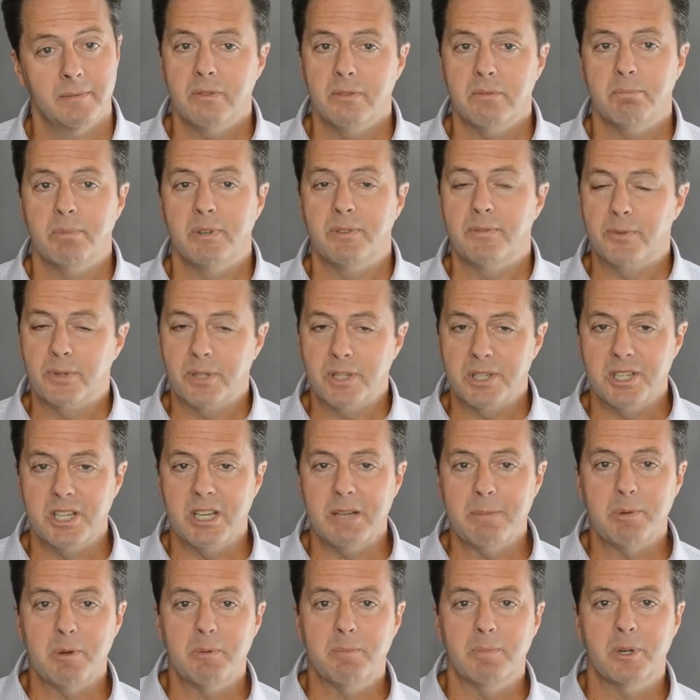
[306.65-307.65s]
But for
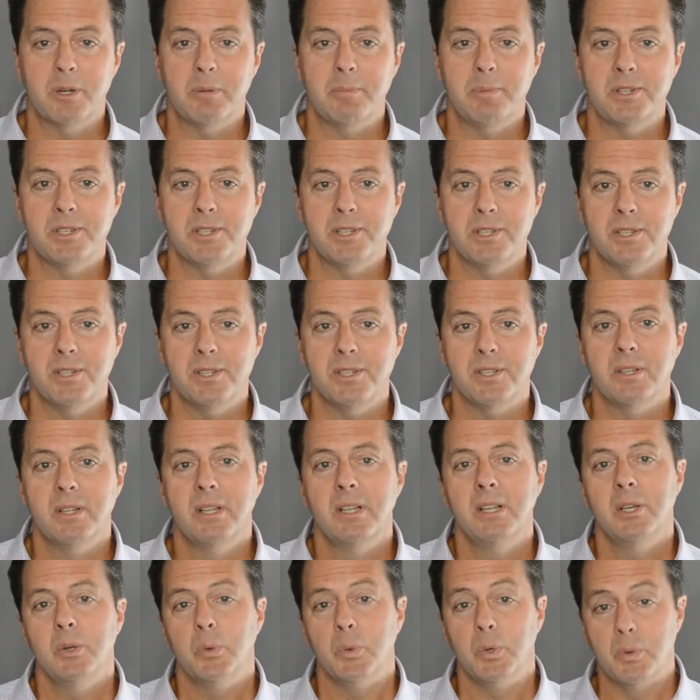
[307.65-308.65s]
example purposes,
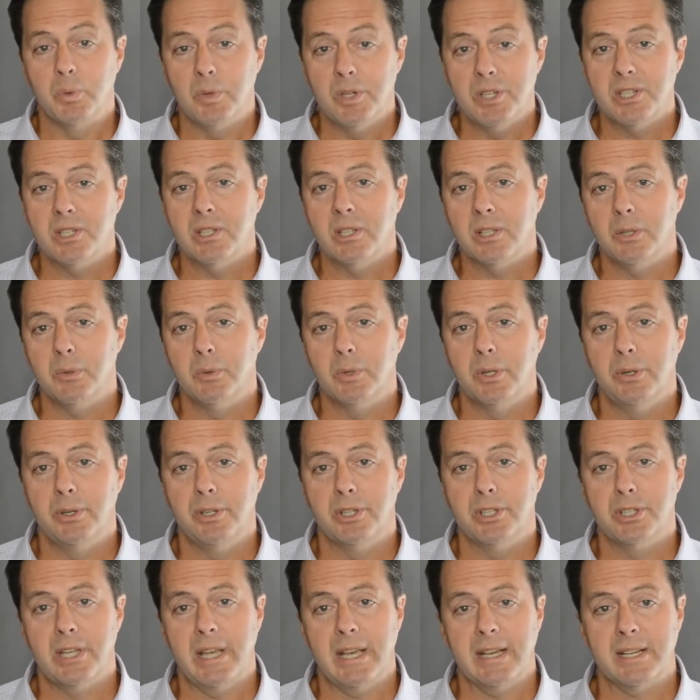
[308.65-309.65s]
we recently wrote a
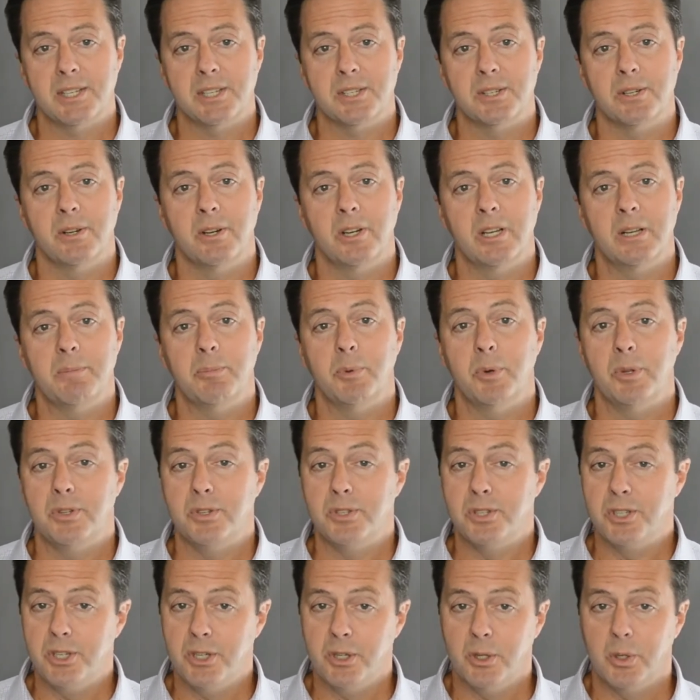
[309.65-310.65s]
tech startup with
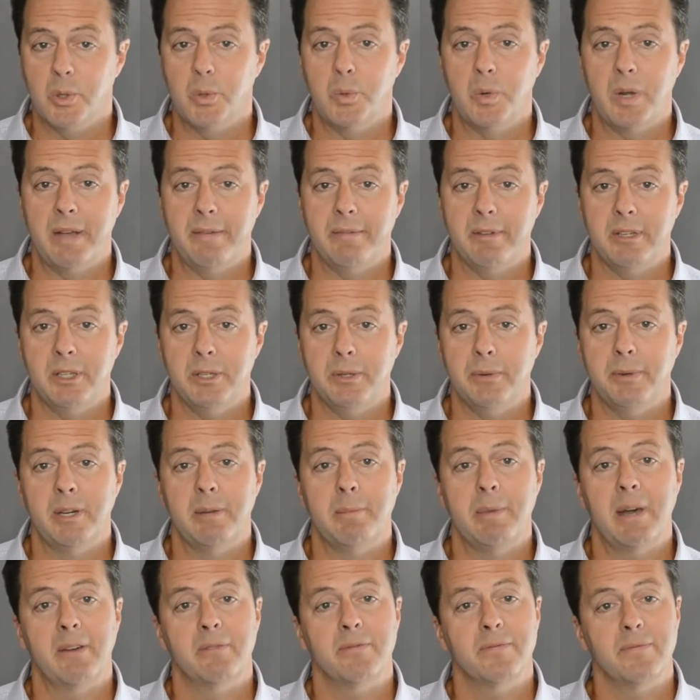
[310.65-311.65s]
zero revenue and
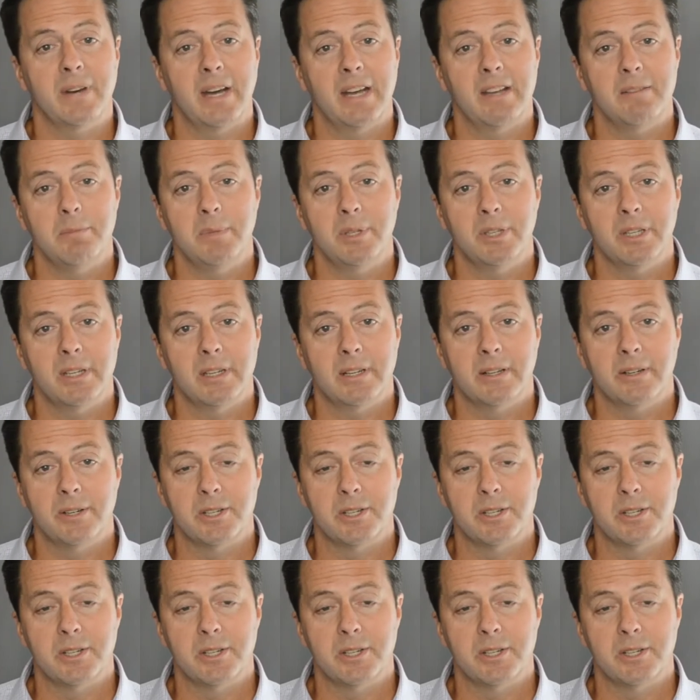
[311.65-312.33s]
about $5 million